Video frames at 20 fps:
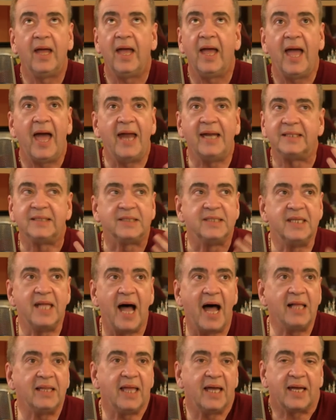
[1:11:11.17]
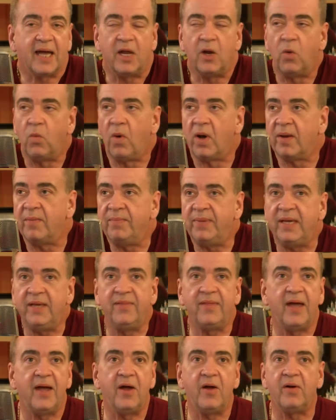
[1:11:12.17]
And it's not like I don't want to be
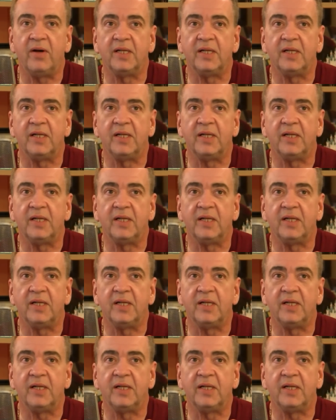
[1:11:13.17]
there.